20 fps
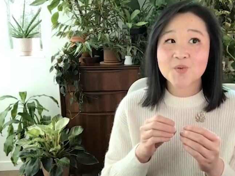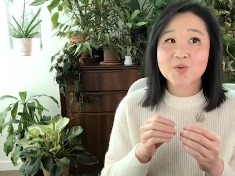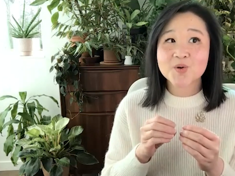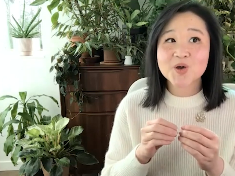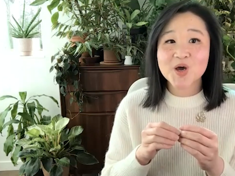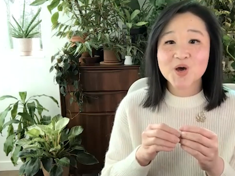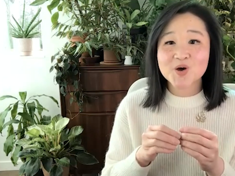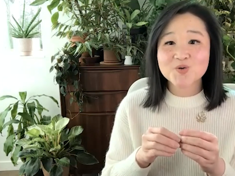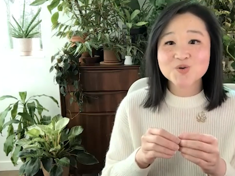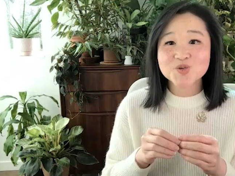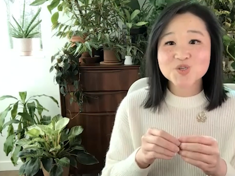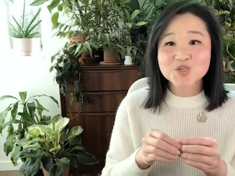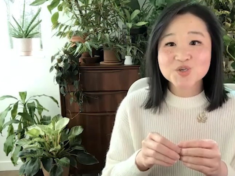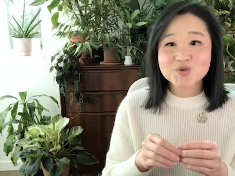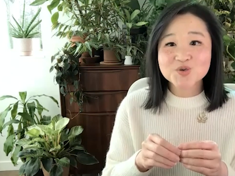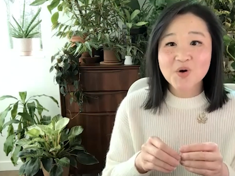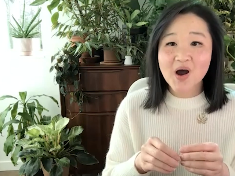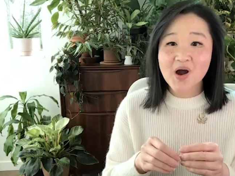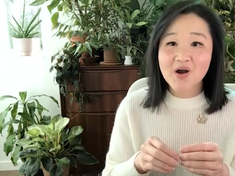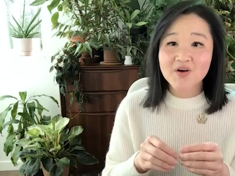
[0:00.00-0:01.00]
go
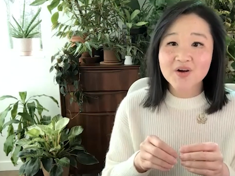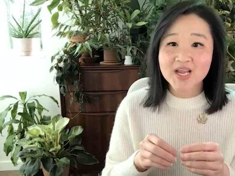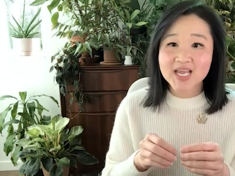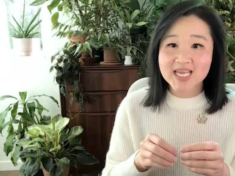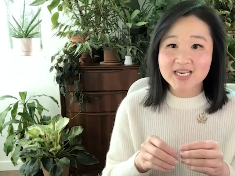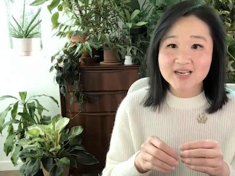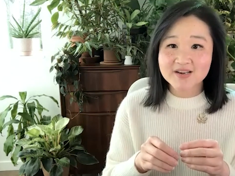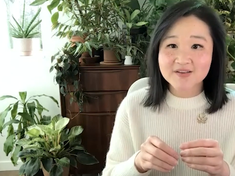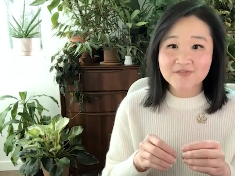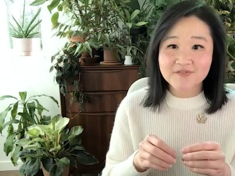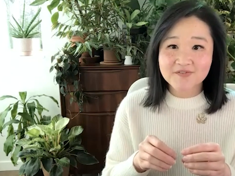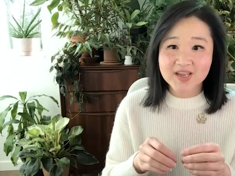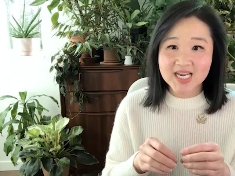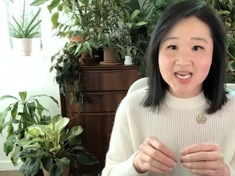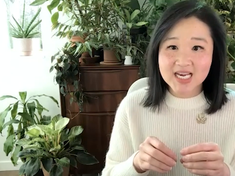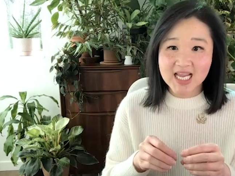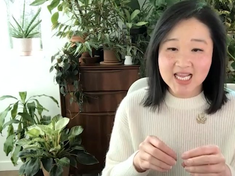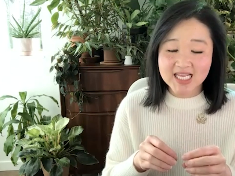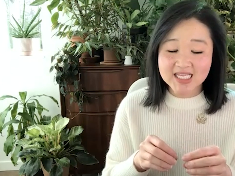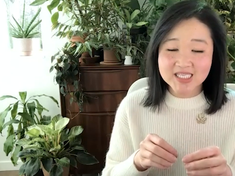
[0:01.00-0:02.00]
to our in
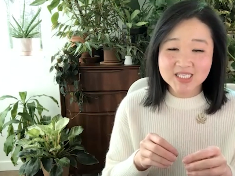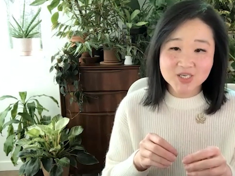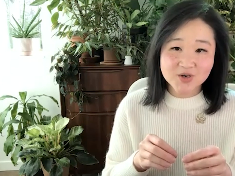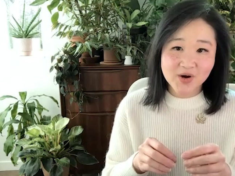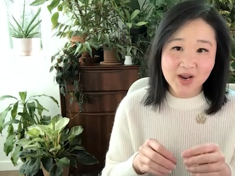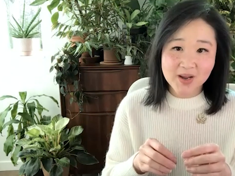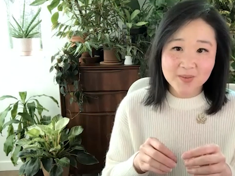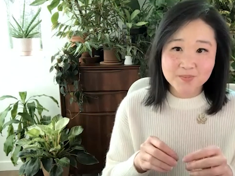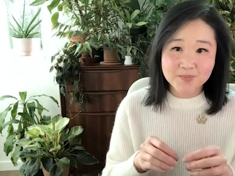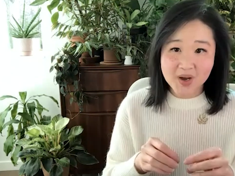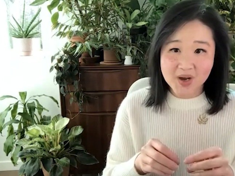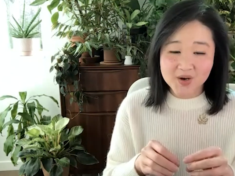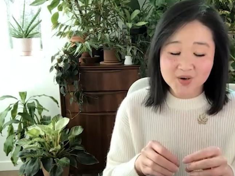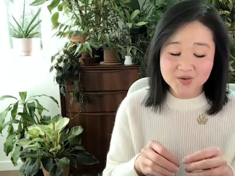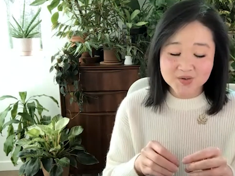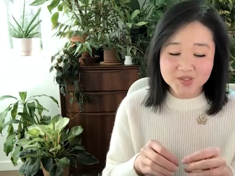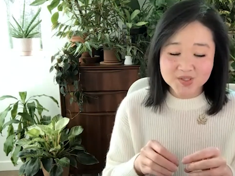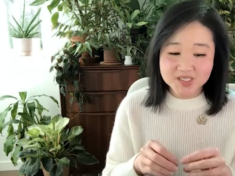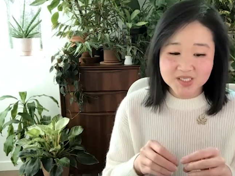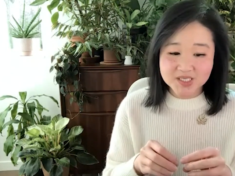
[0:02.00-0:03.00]
feed Instagram
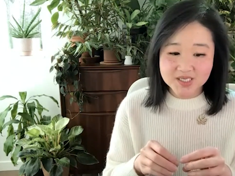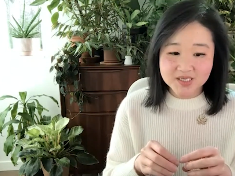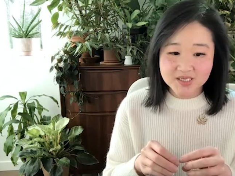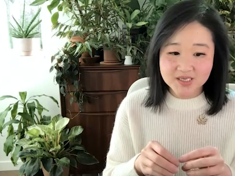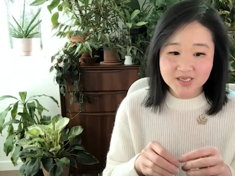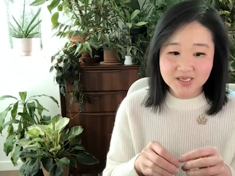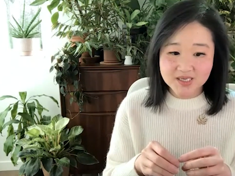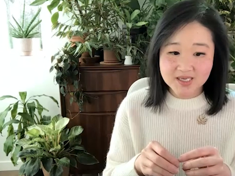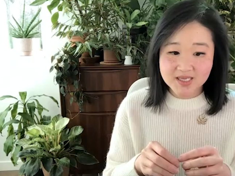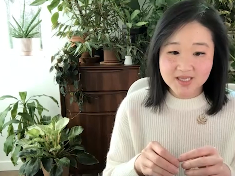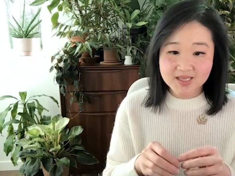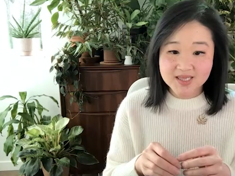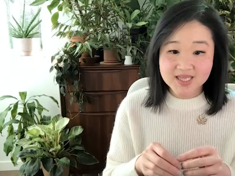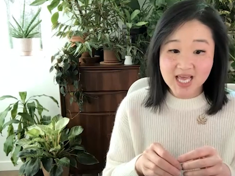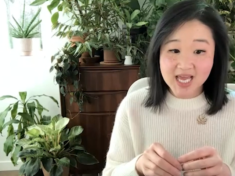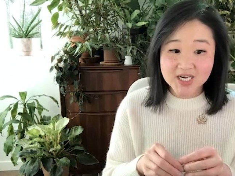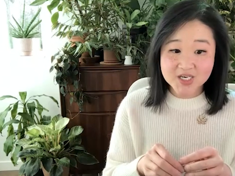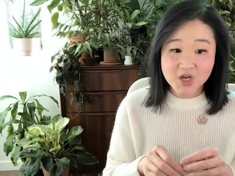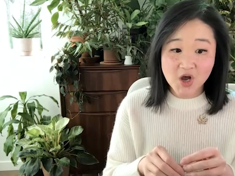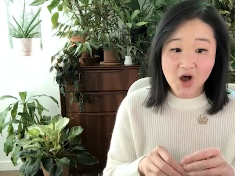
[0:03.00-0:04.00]
post
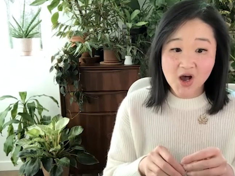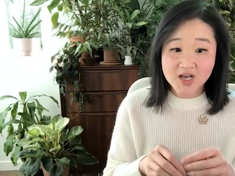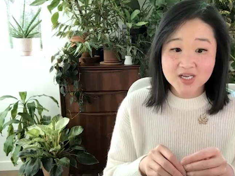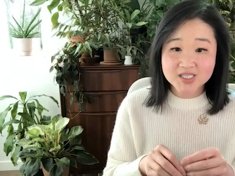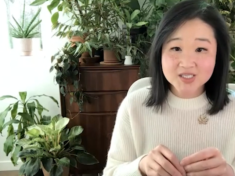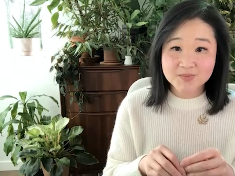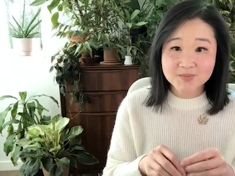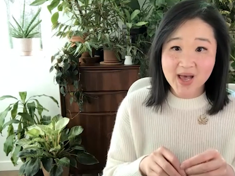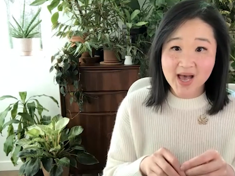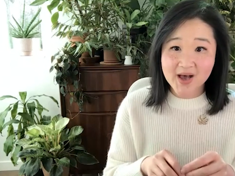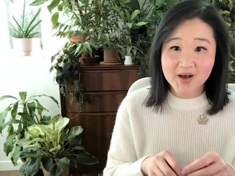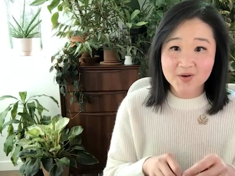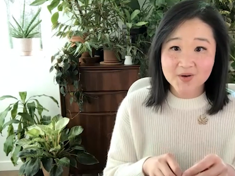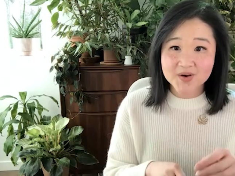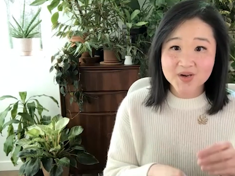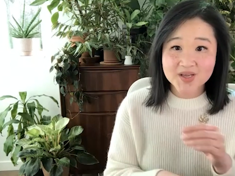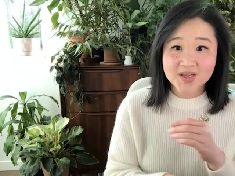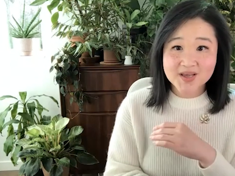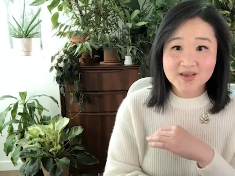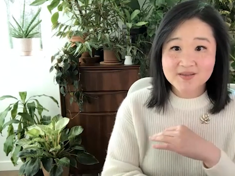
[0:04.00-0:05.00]
that talks about
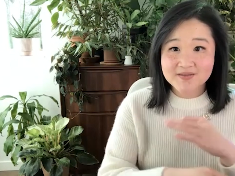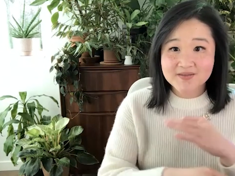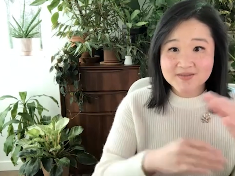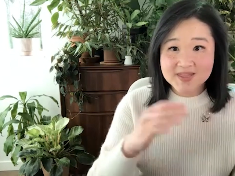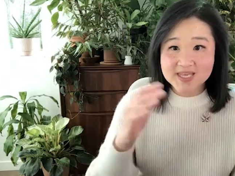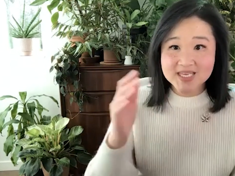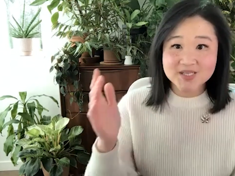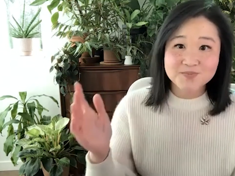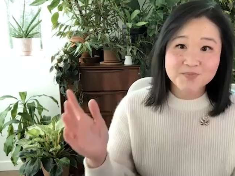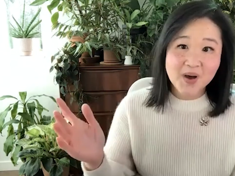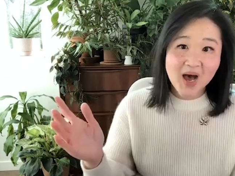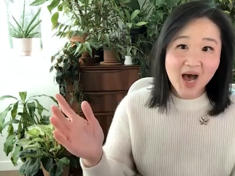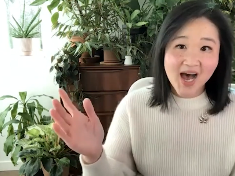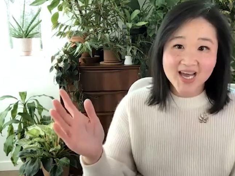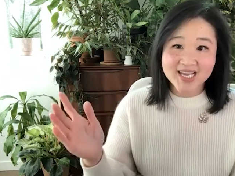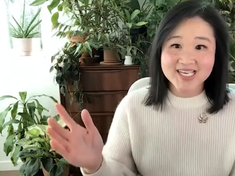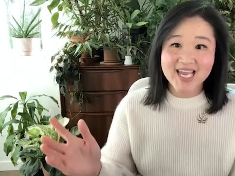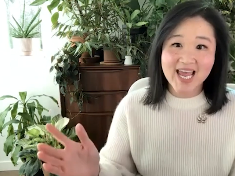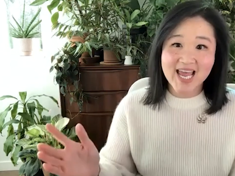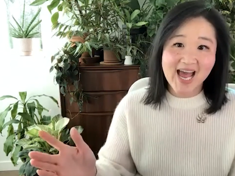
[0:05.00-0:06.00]
this
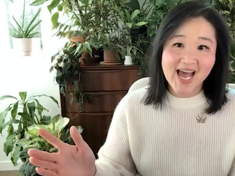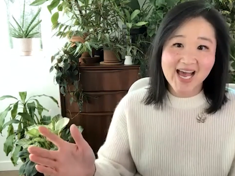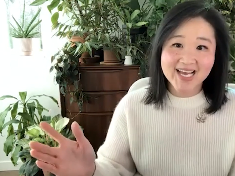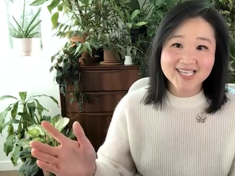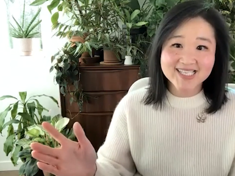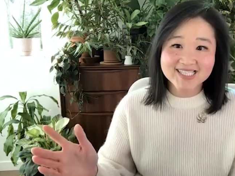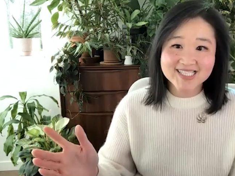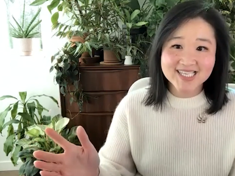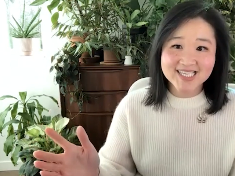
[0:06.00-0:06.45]
podcast